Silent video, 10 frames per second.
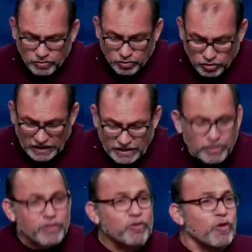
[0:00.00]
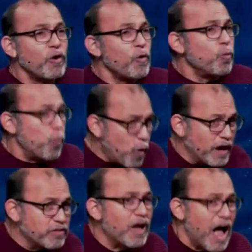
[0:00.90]
Jesus
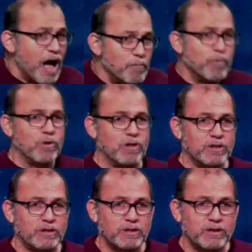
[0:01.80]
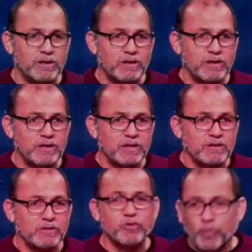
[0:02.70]
was humble.
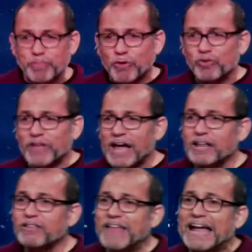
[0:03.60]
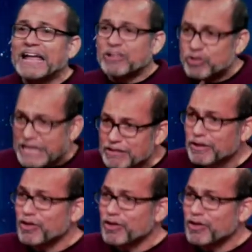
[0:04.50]
The scriptures tell us that Jesus